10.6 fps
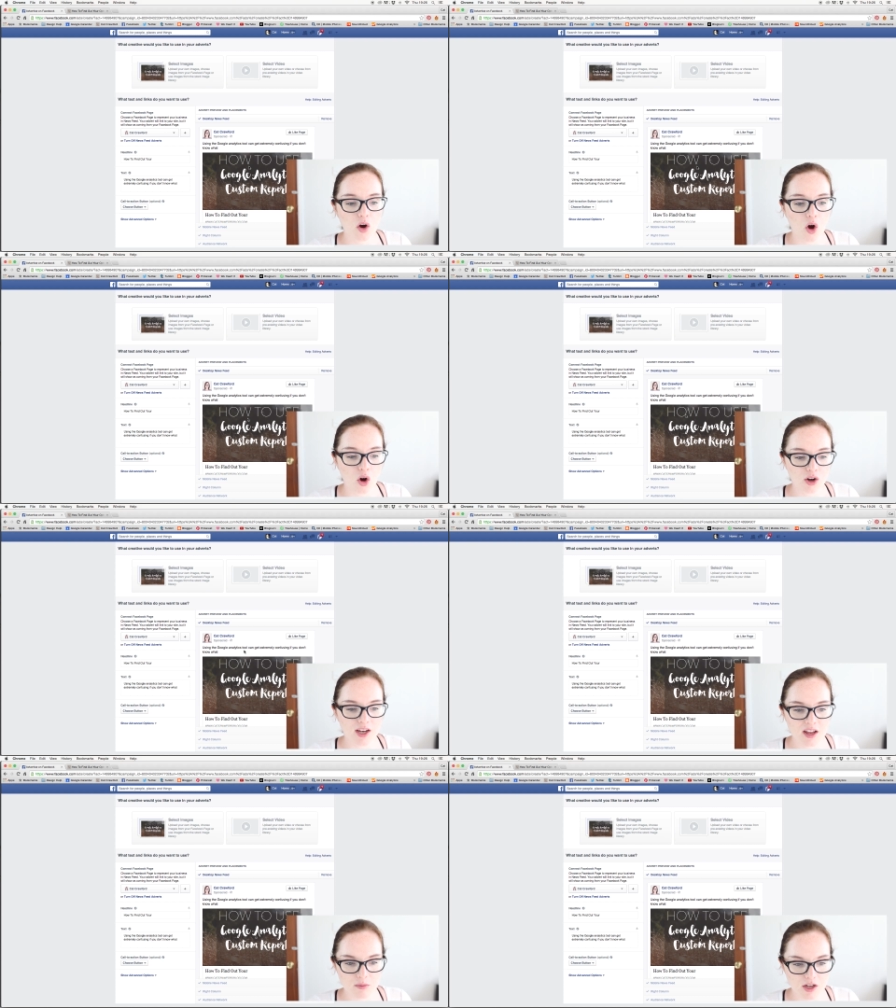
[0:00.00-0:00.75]
on
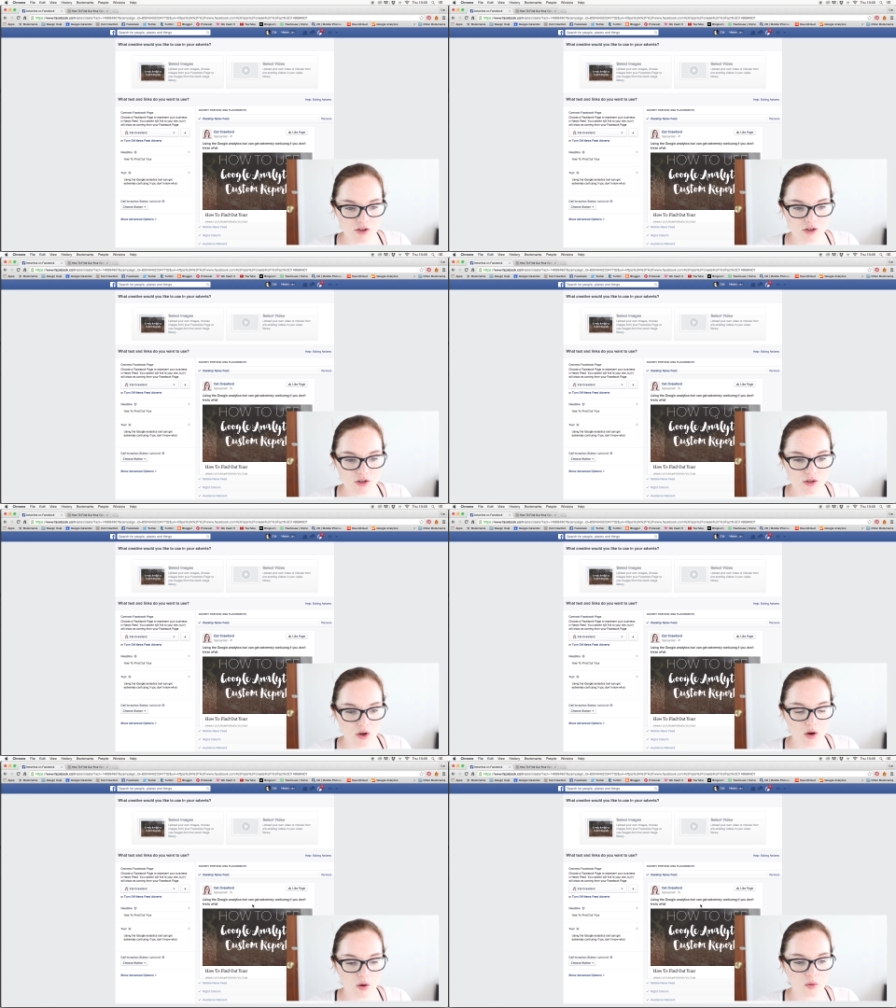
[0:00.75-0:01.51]
an image.
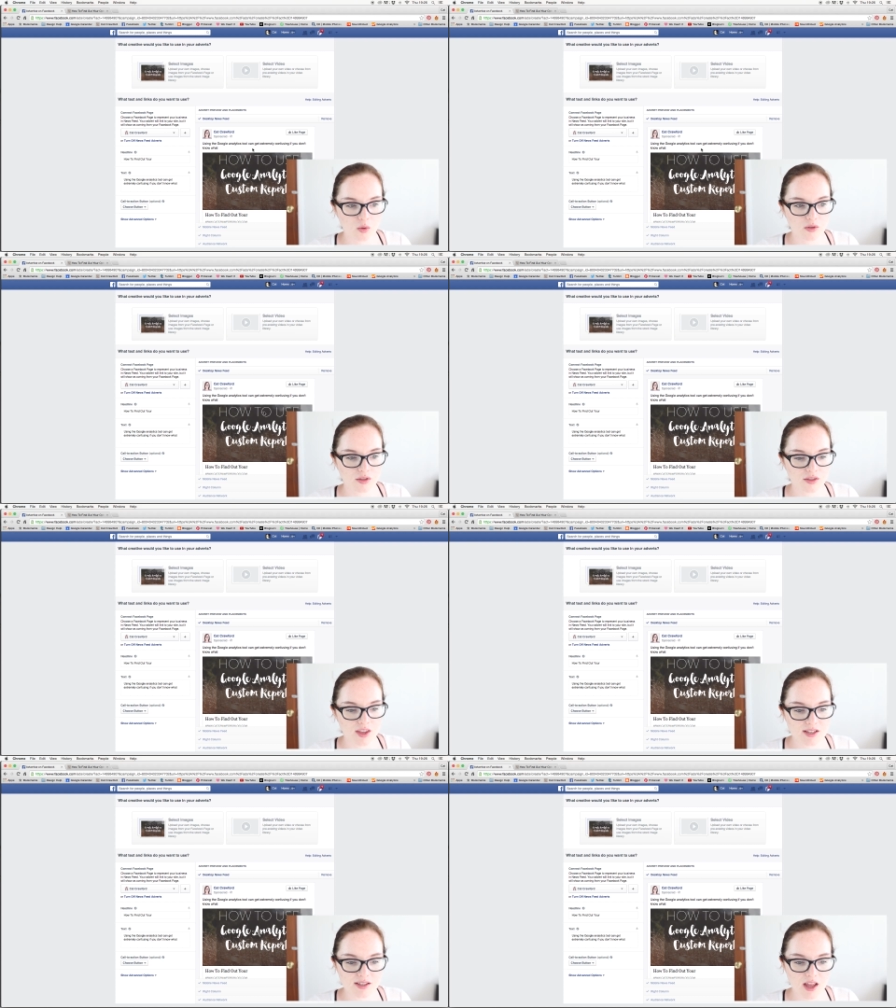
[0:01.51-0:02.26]
So
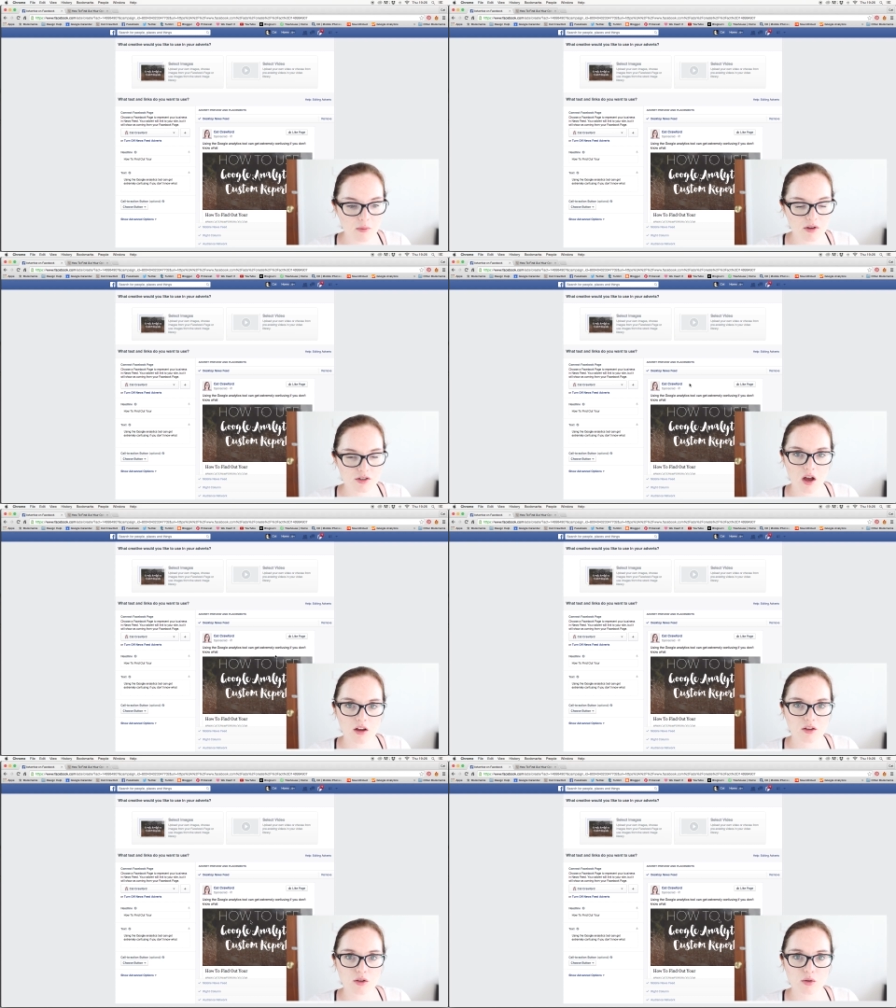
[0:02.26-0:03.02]
this image that
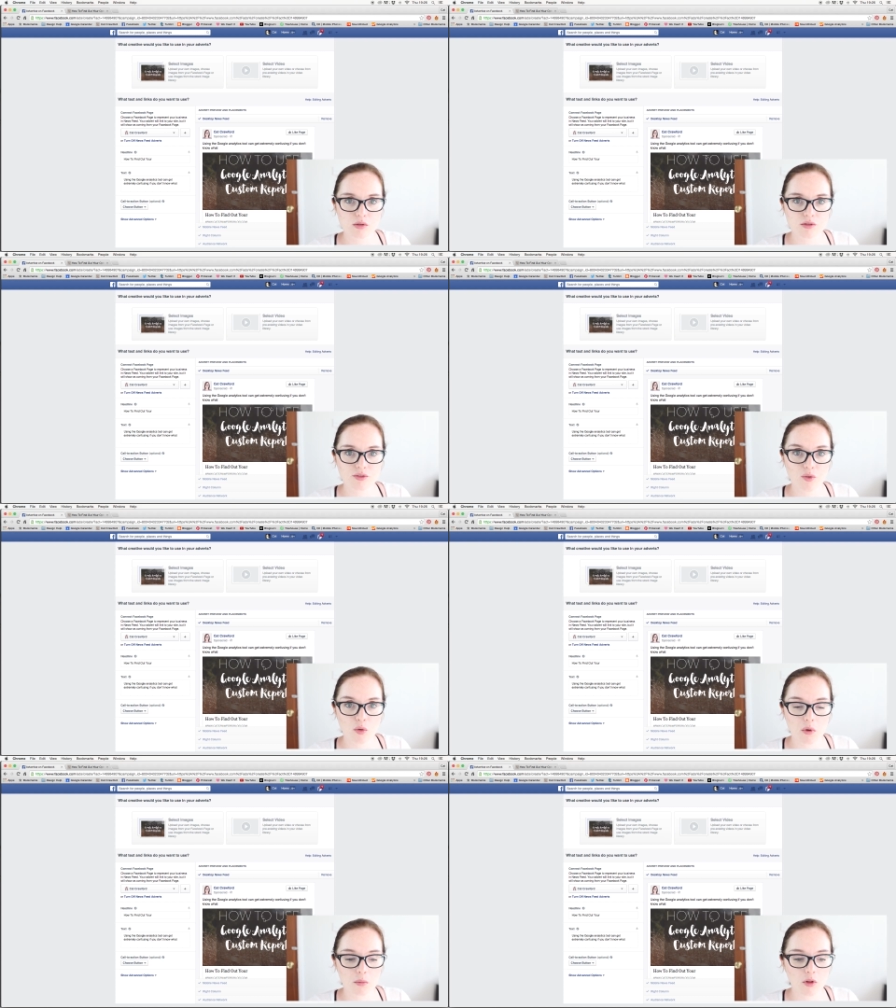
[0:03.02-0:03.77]
I use
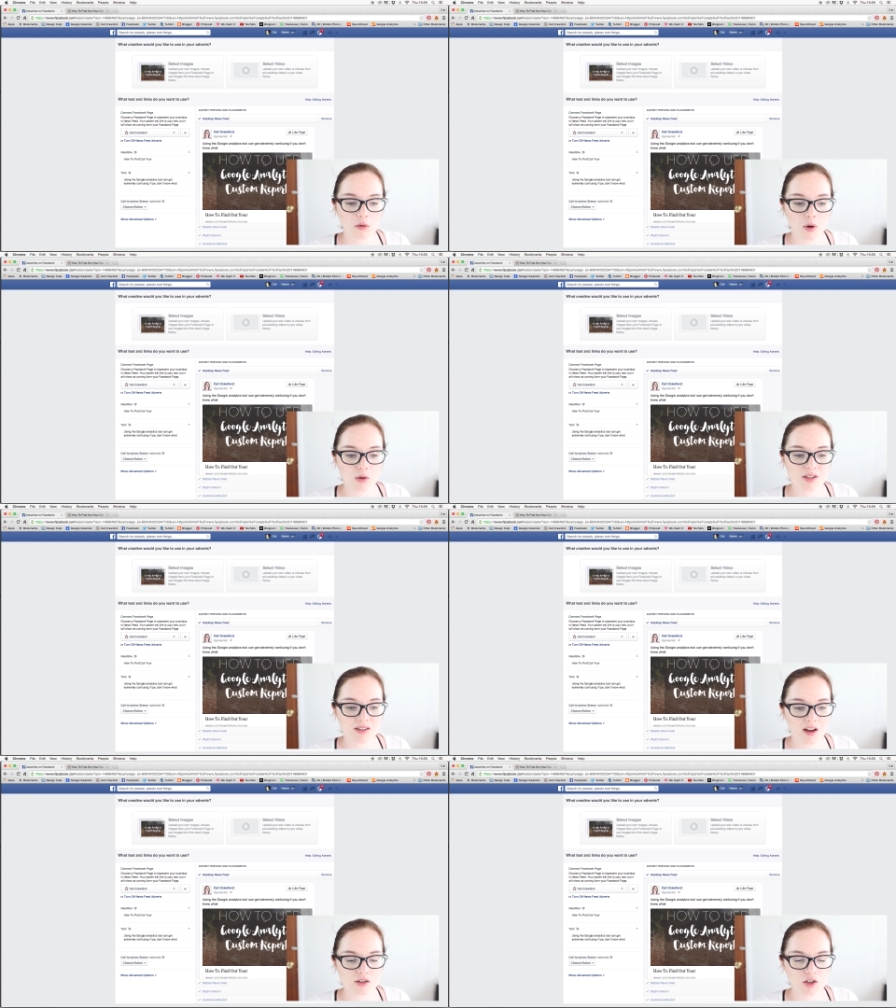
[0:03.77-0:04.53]
for my blog post
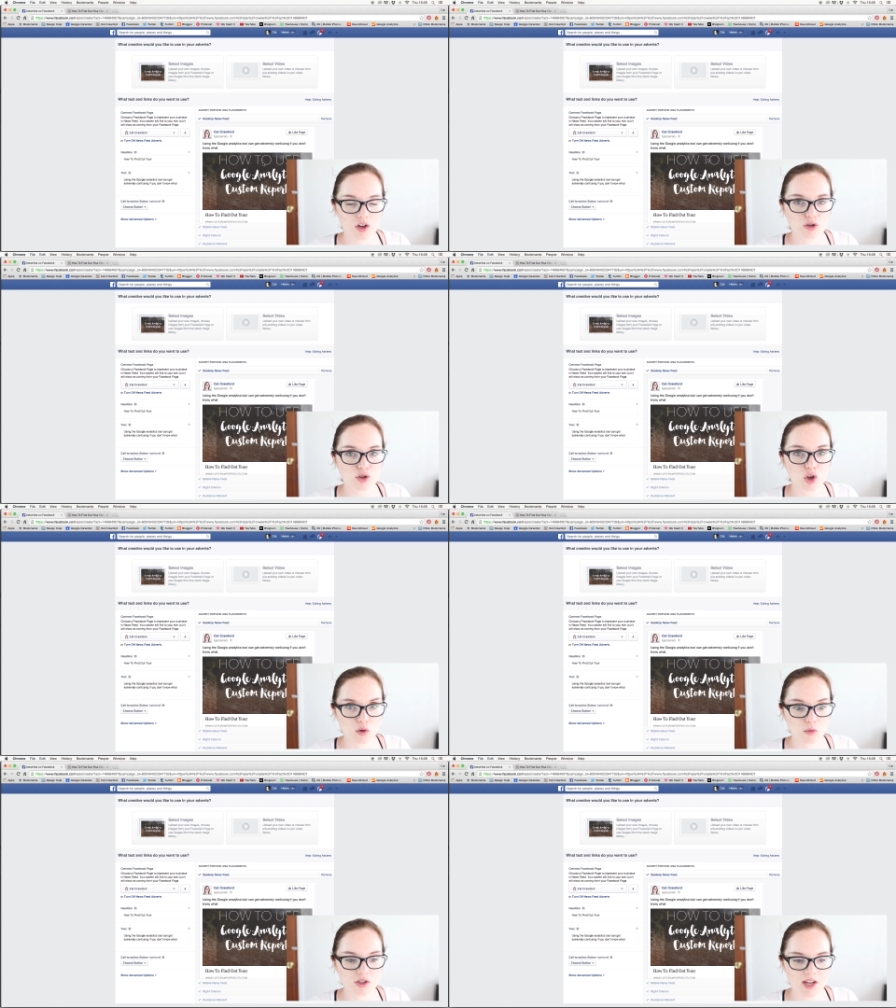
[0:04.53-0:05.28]
has actually got too
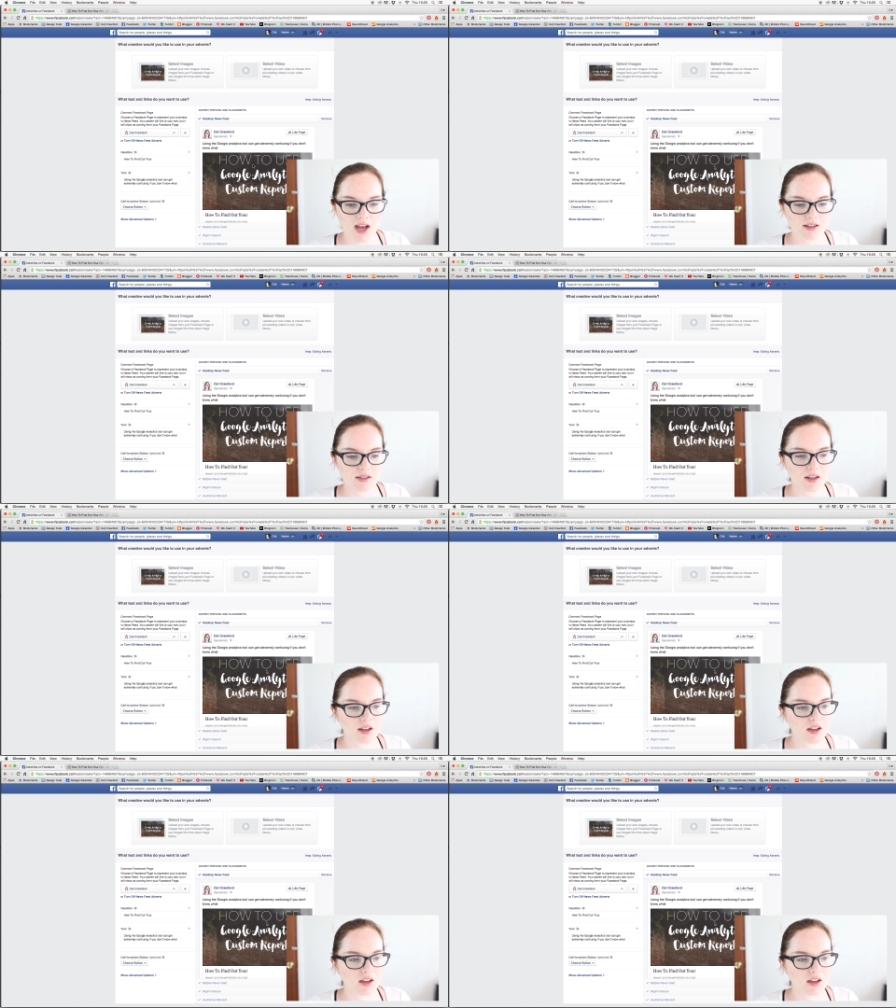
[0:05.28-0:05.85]
much text.